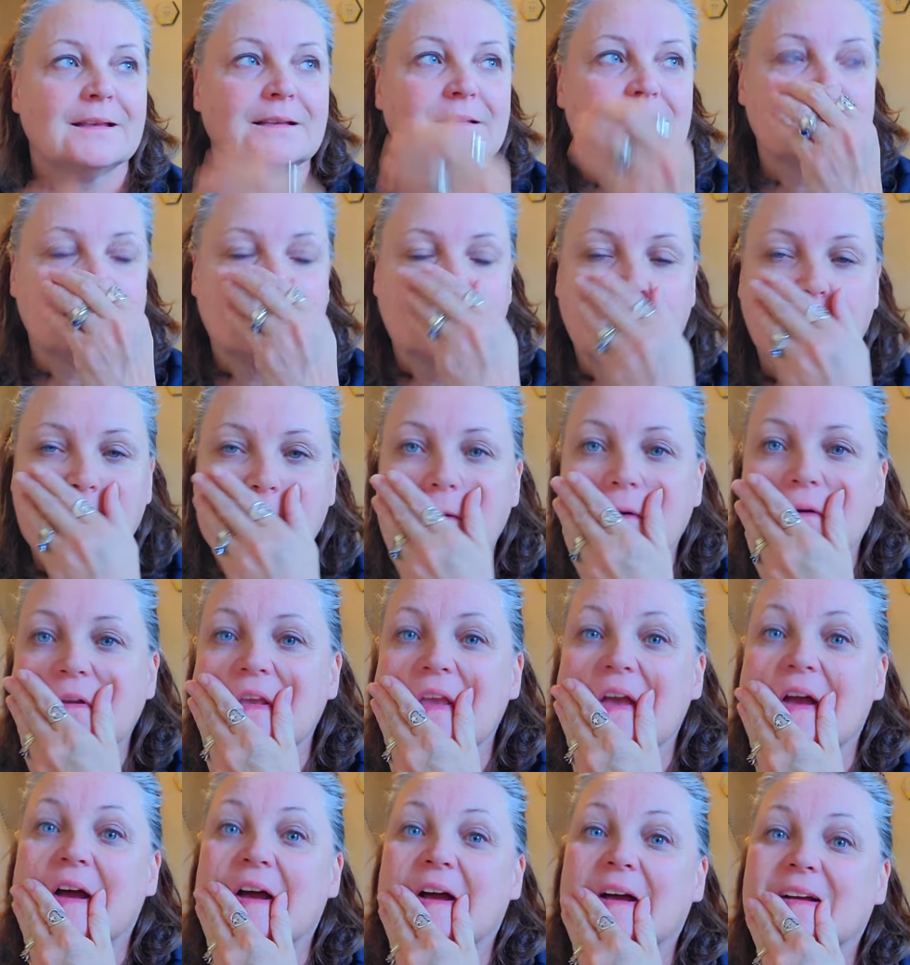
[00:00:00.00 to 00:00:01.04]
So
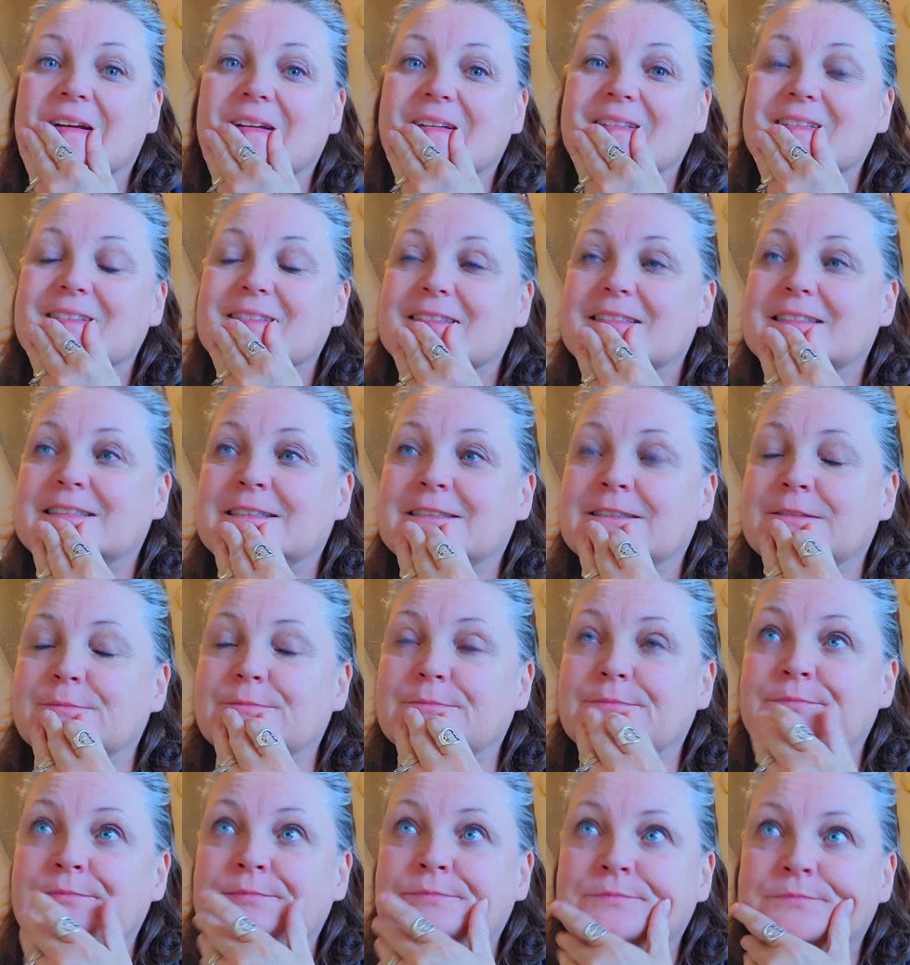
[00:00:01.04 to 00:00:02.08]
yeah,
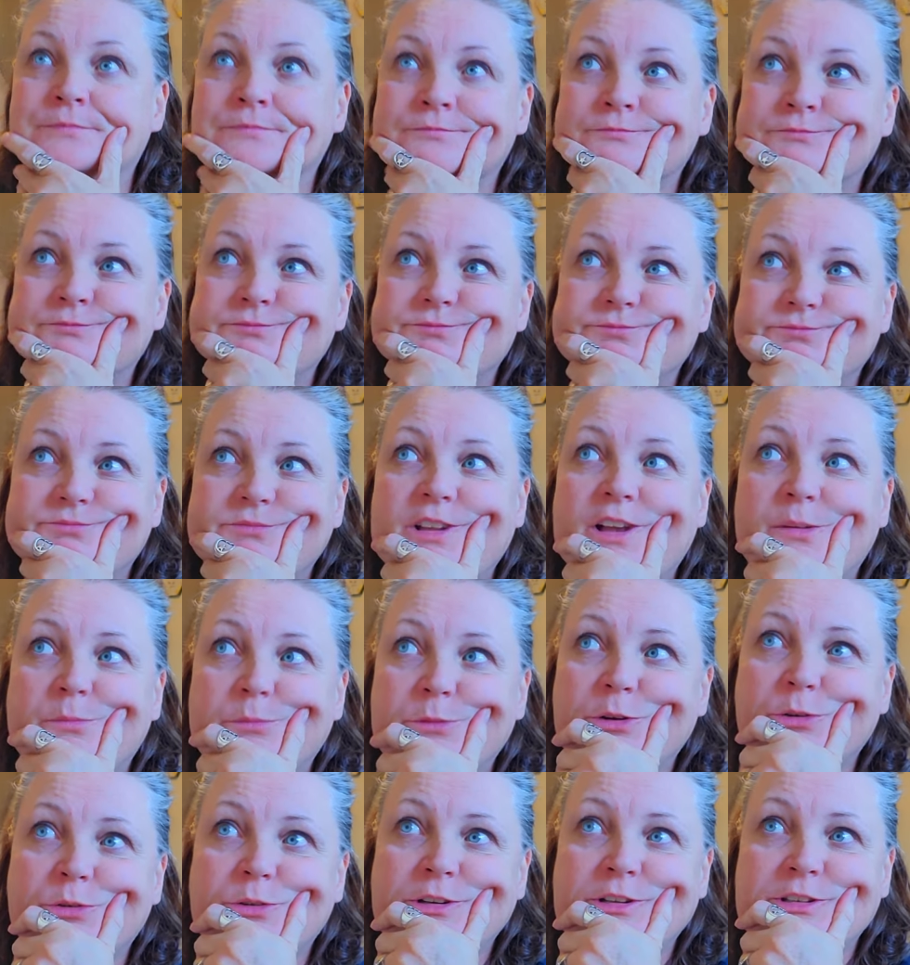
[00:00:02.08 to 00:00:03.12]

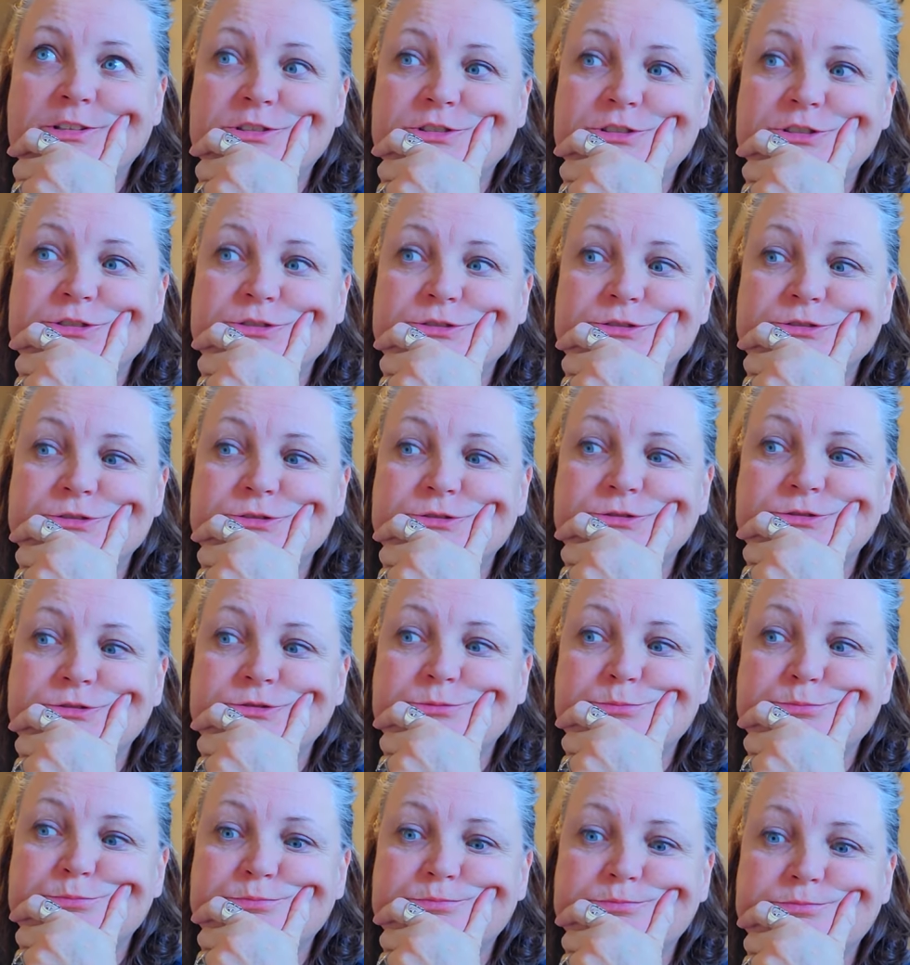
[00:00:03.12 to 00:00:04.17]
I'm going
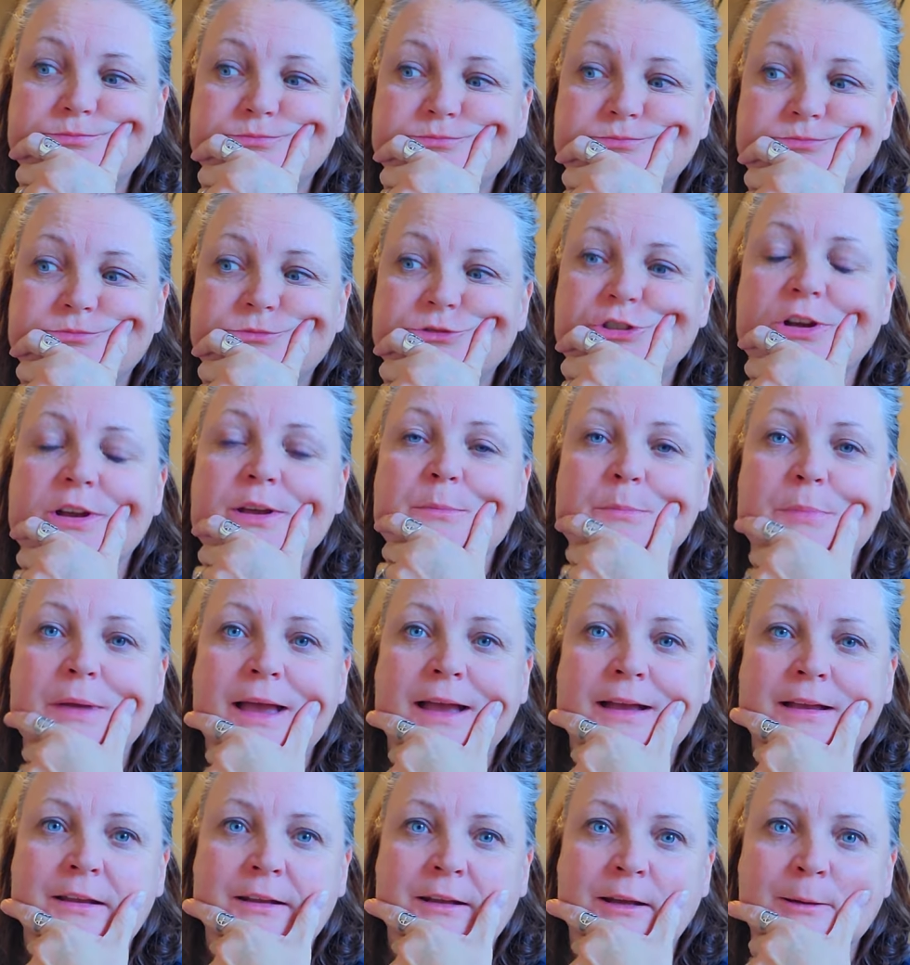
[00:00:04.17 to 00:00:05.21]
to try and
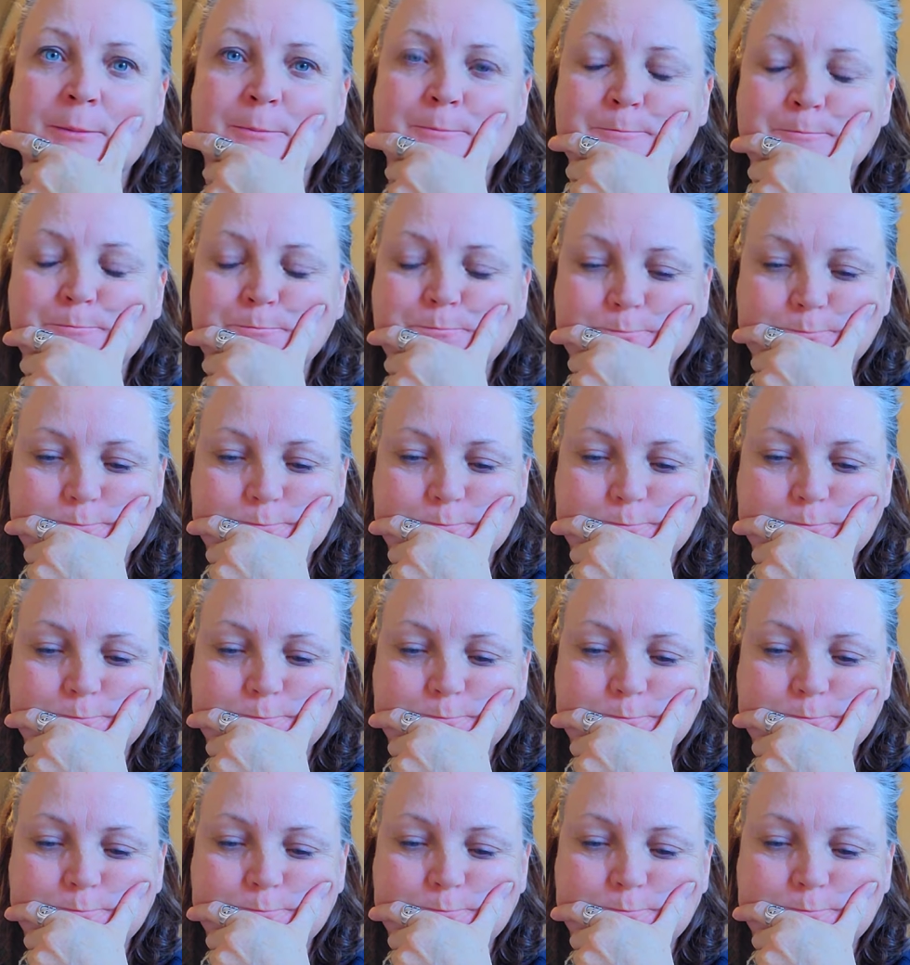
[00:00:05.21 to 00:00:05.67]
pack it up,